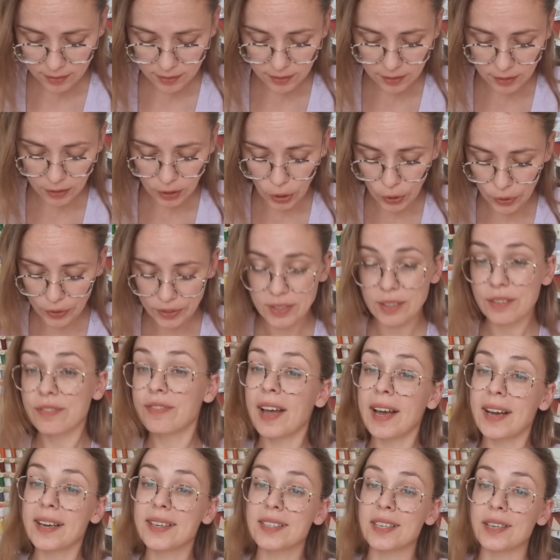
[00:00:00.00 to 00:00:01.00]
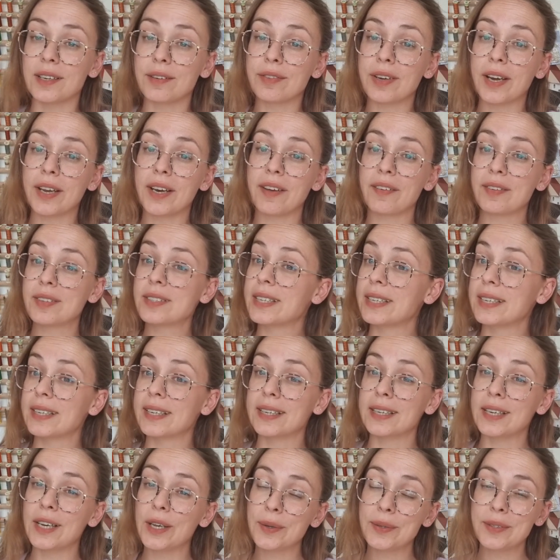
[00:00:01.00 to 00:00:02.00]
looks effective, and I've seen it
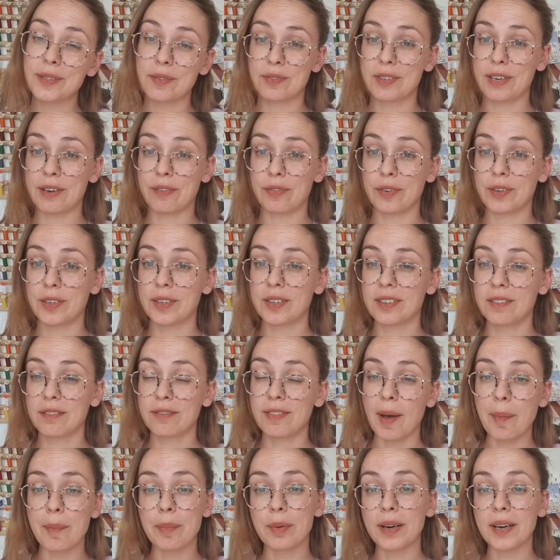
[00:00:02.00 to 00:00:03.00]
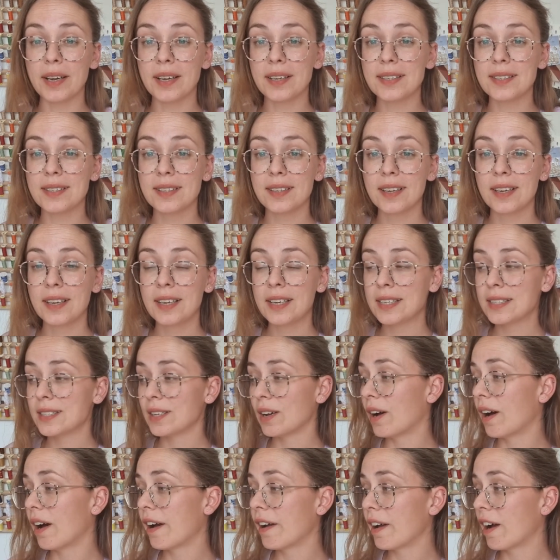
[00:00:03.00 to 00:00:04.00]
in loads of different fabrics.
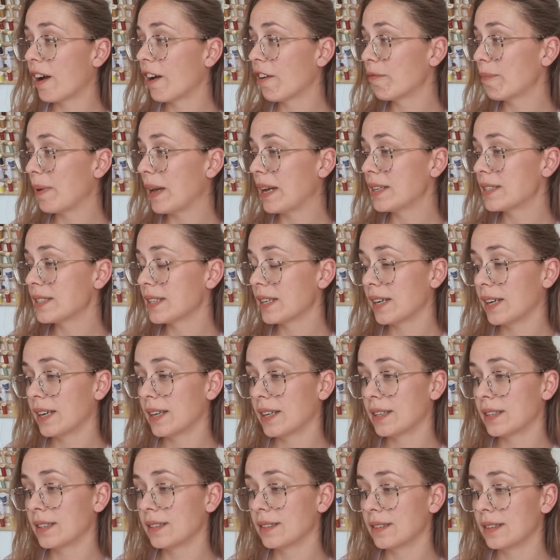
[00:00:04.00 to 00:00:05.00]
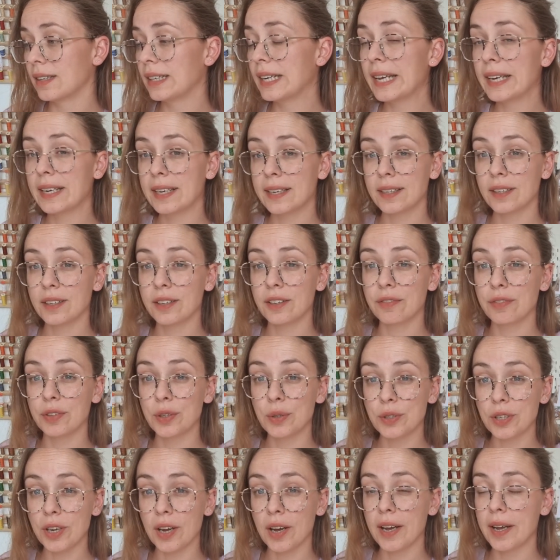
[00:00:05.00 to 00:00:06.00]
So I've made it in linen a
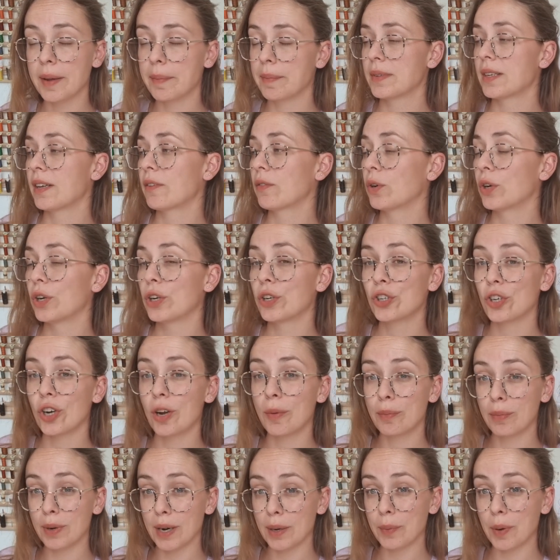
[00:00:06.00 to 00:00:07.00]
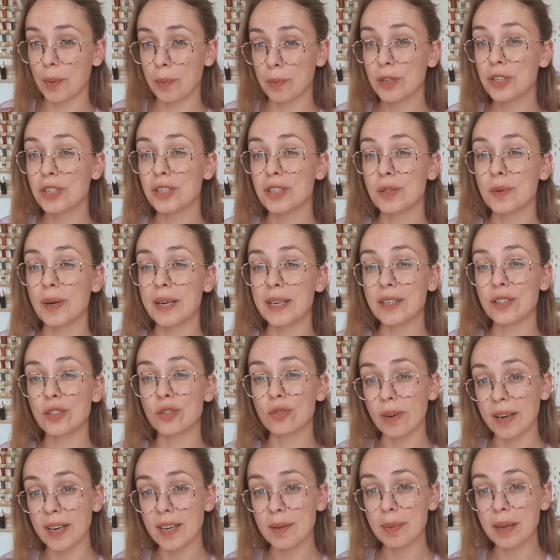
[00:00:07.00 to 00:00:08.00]
few times. I've got a chambray one, which is quite
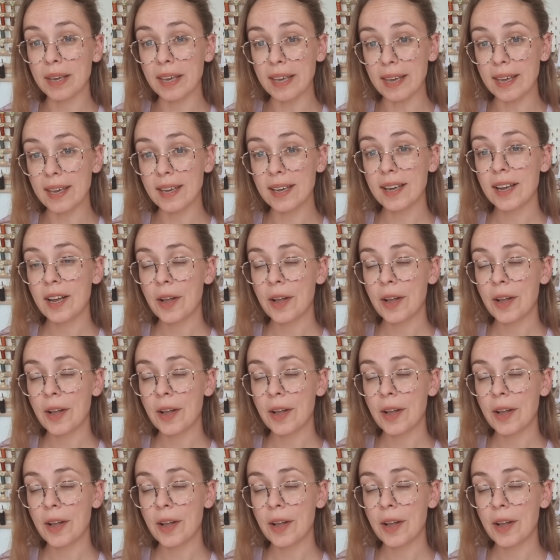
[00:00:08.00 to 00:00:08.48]
drapey.